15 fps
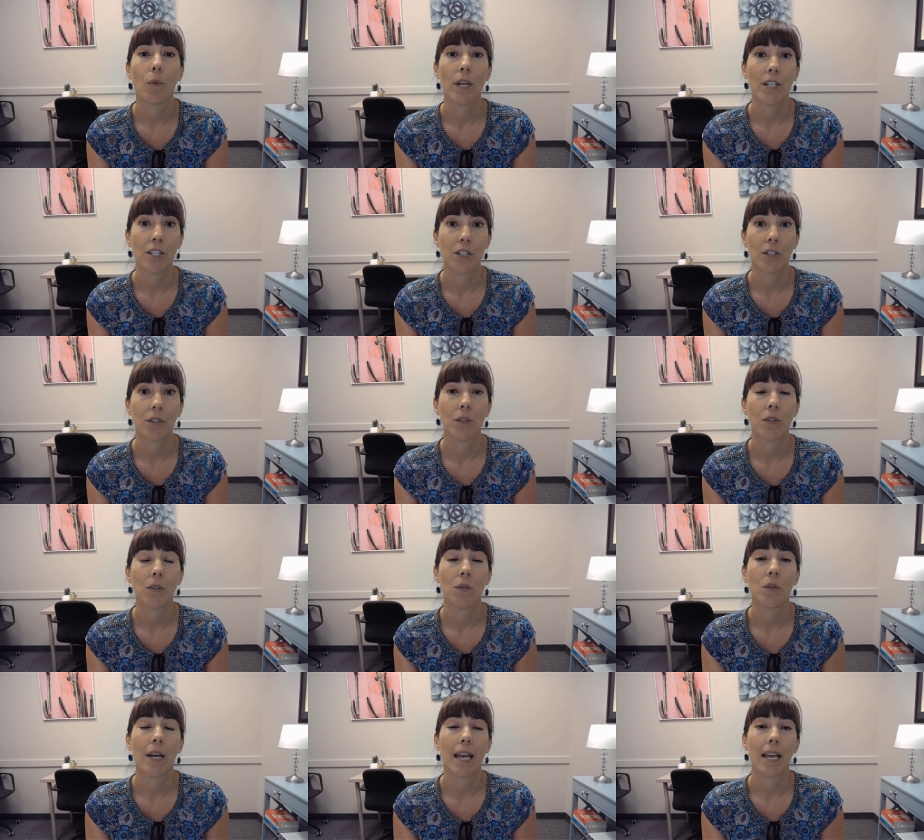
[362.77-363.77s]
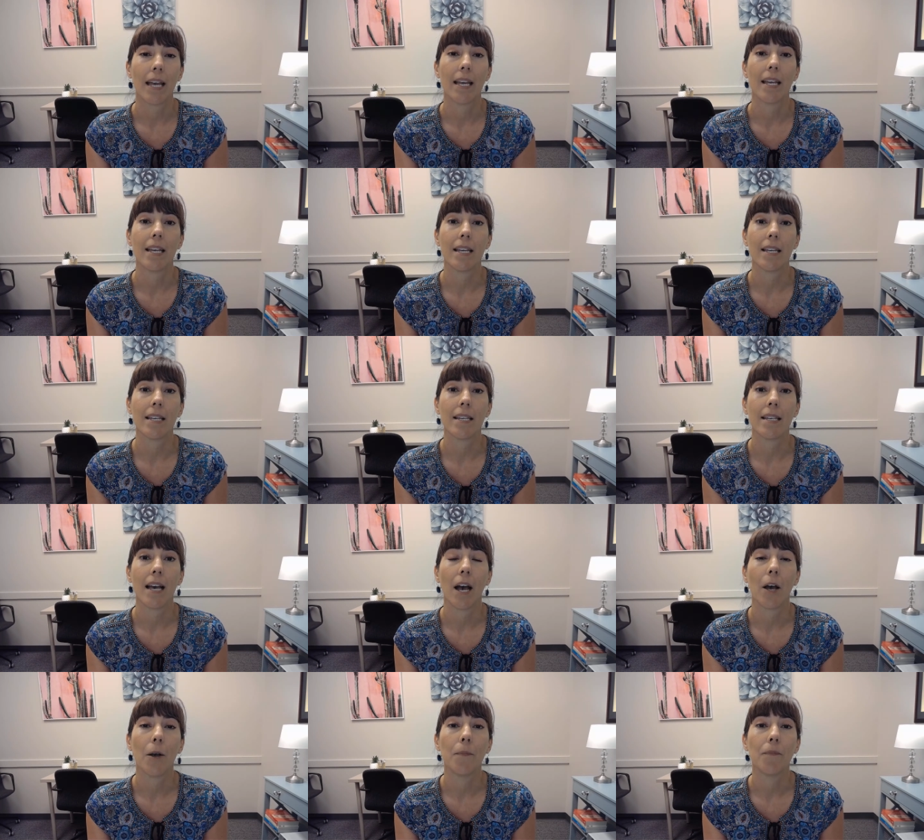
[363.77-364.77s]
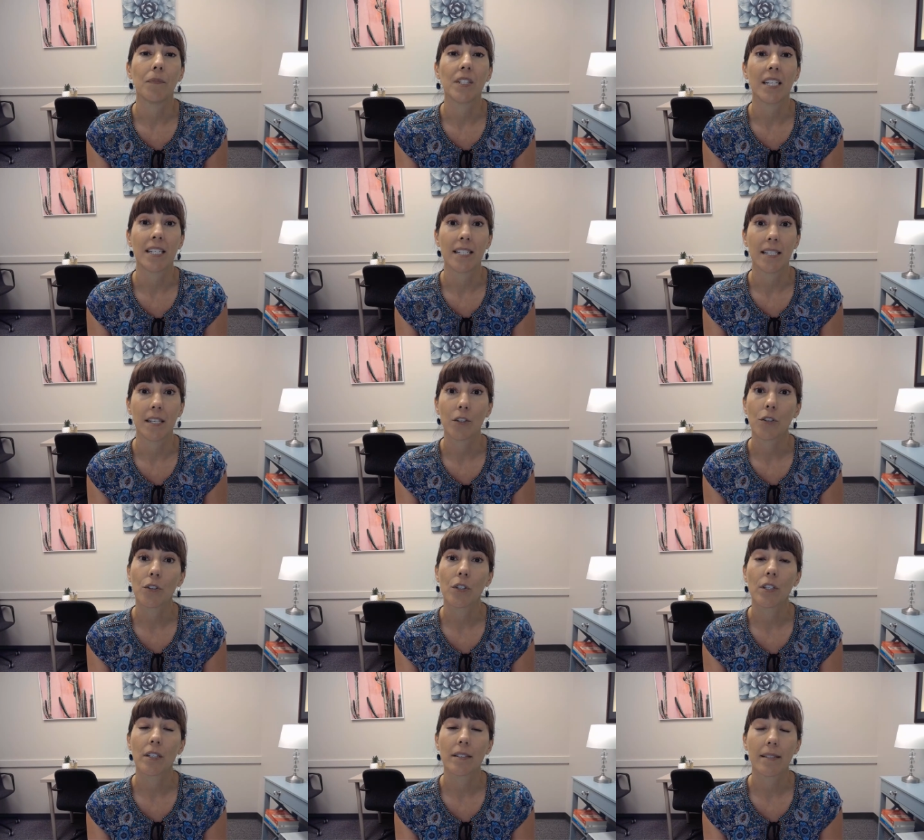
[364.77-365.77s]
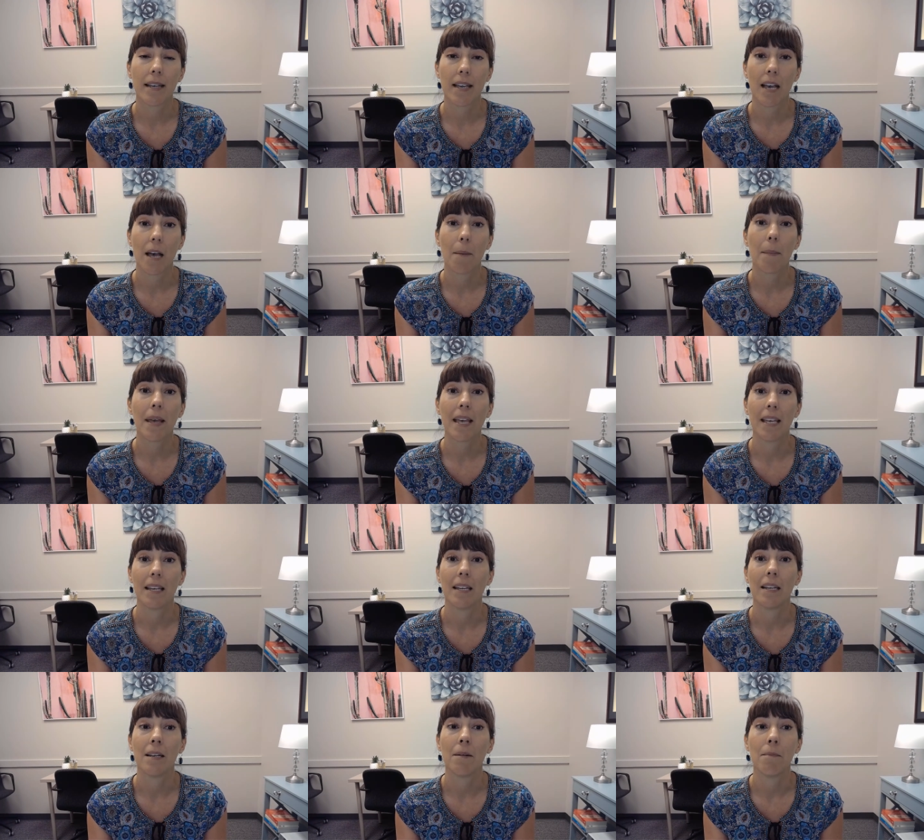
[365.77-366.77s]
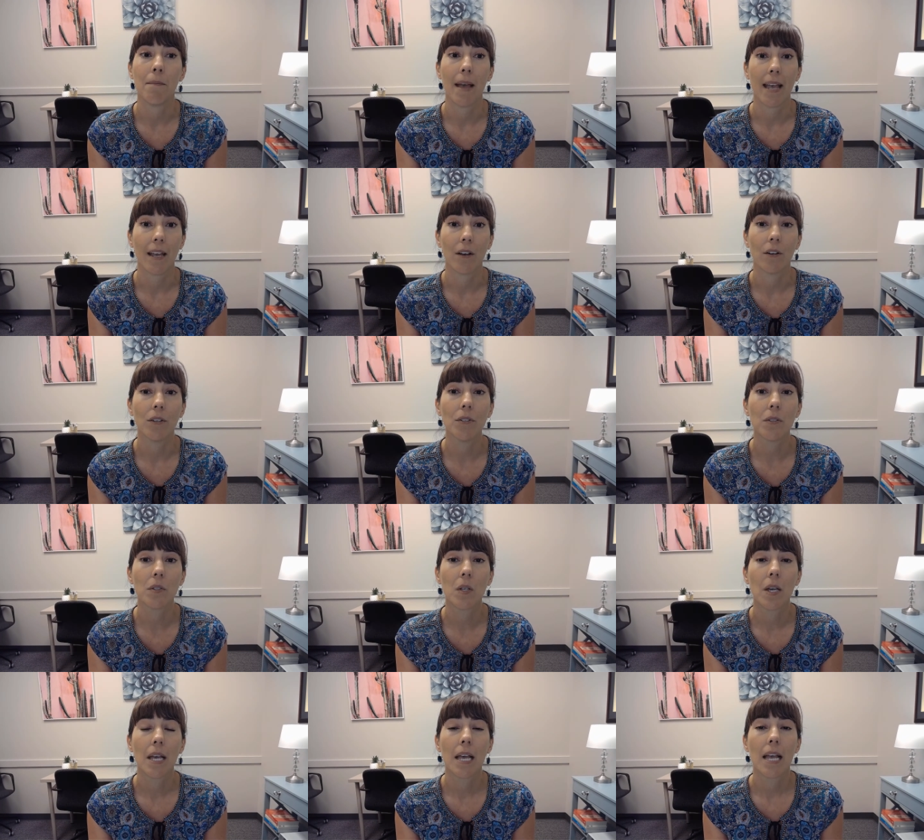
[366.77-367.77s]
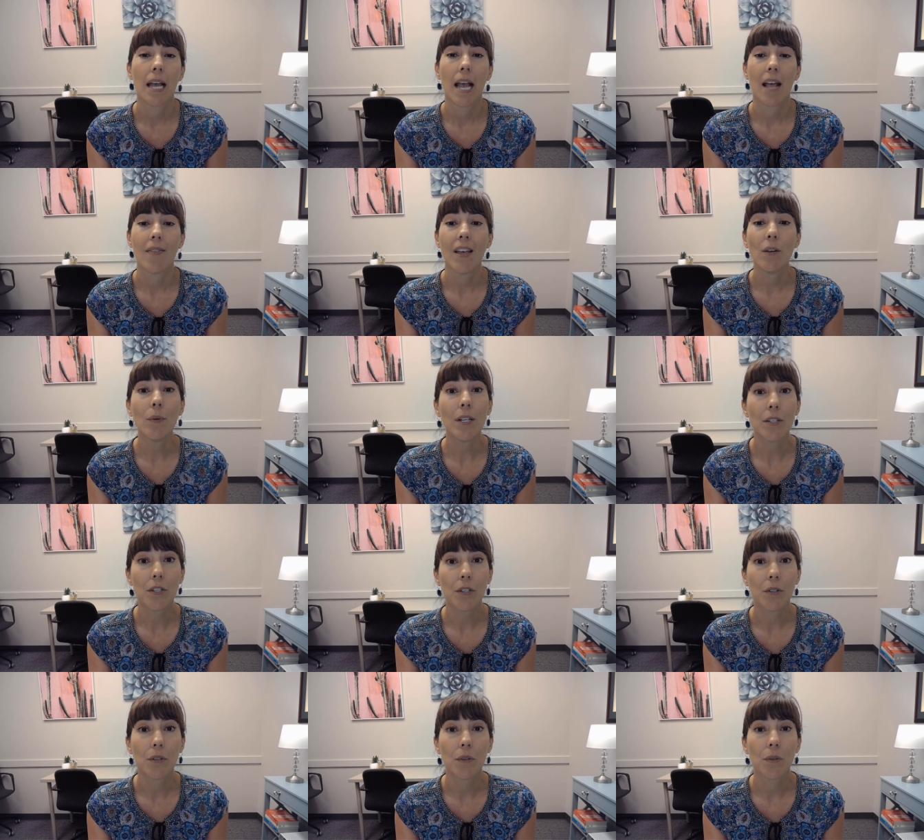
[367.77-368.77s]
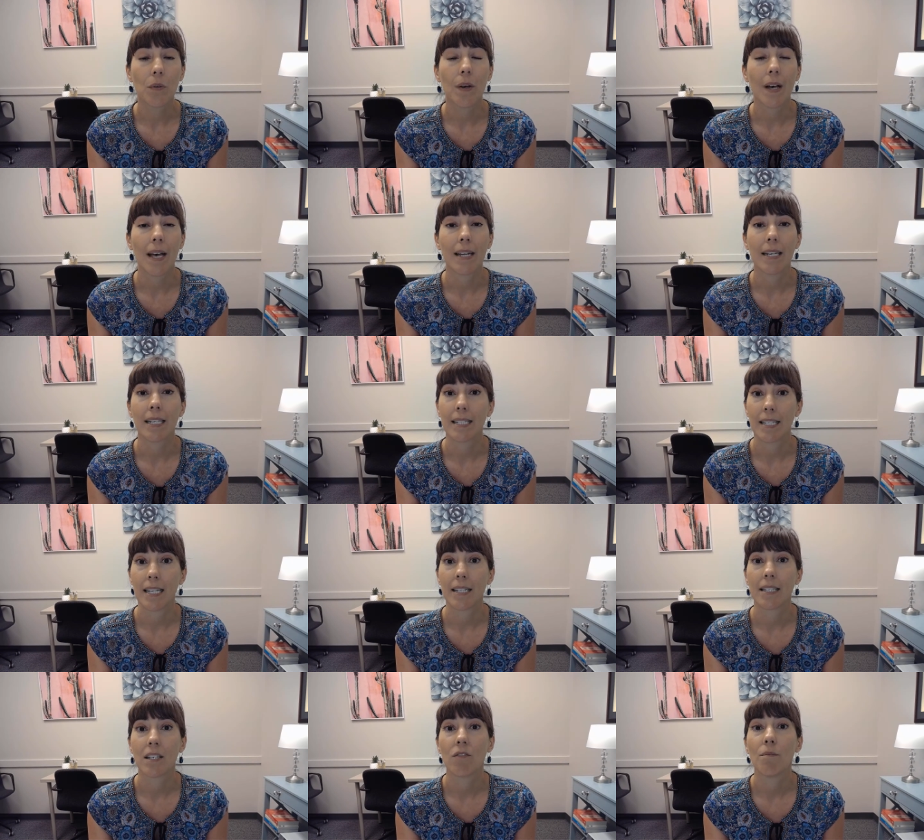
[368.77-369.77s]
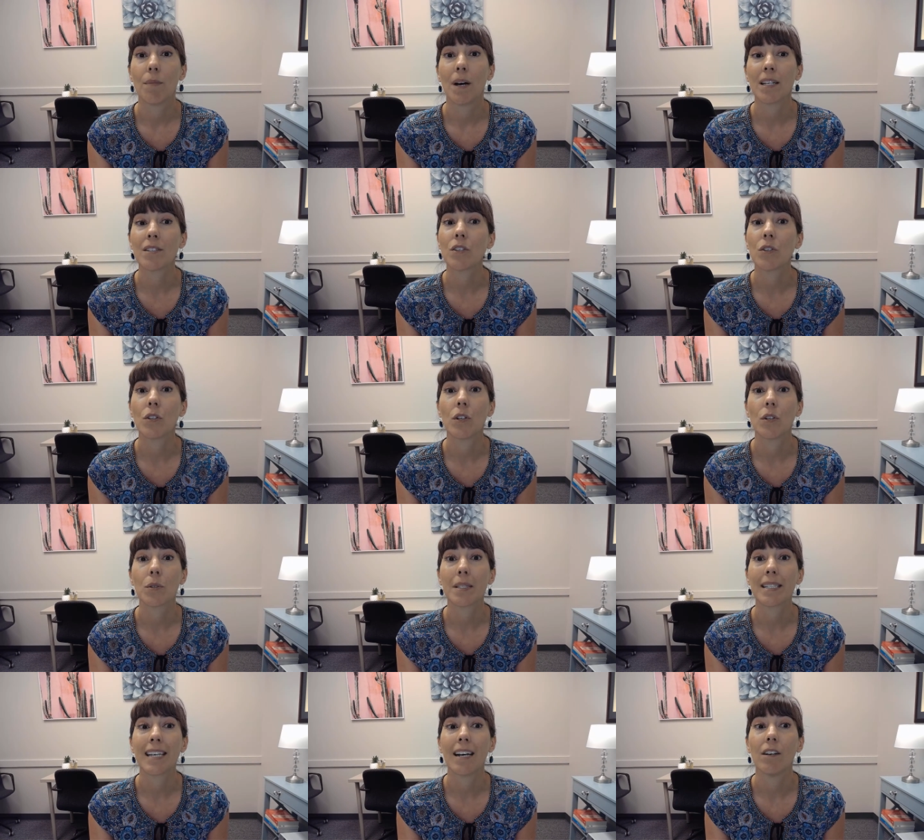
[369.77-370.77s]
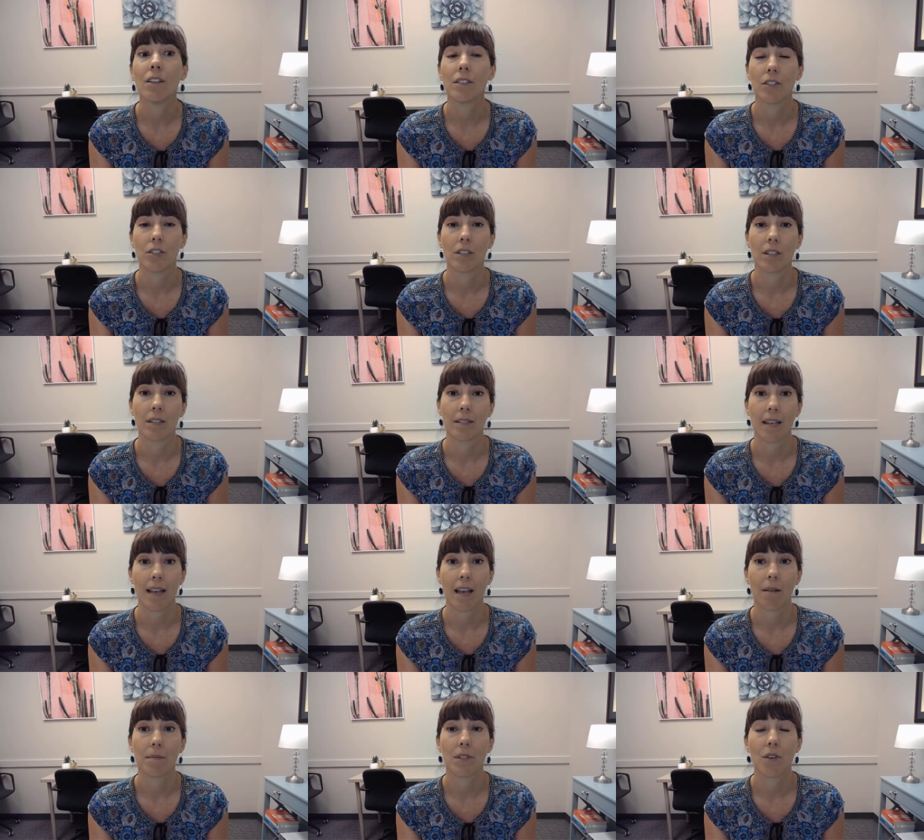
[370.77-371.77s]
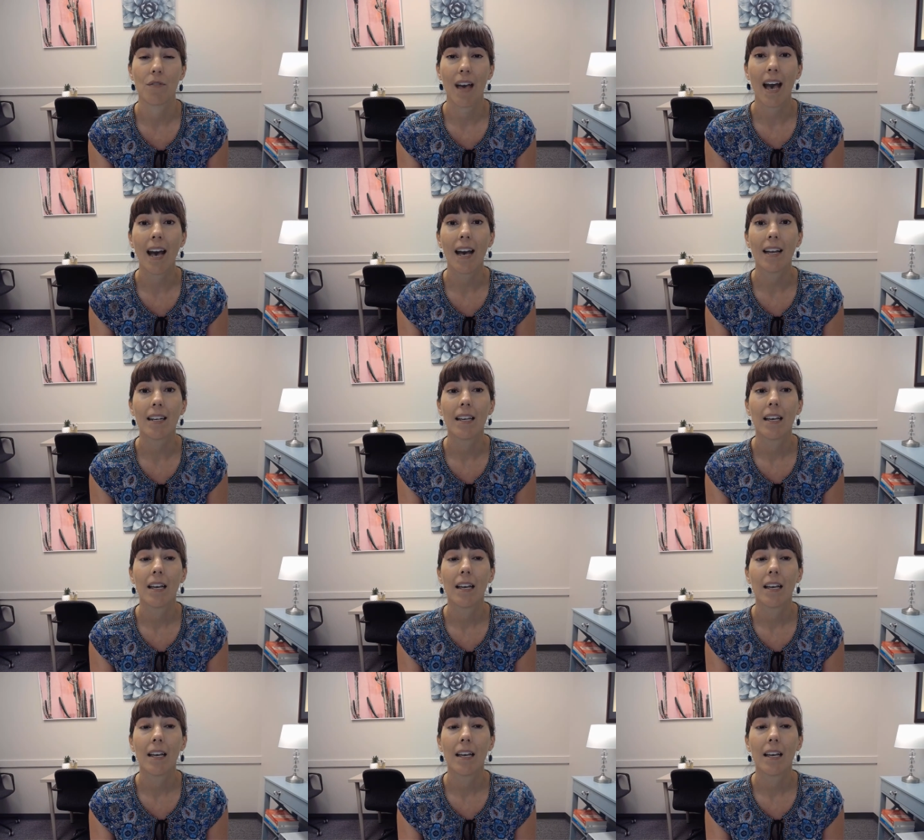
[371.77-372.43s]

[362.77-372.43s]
do a testicular exam in males, and then we do an extensive musculoskeletal exam. So that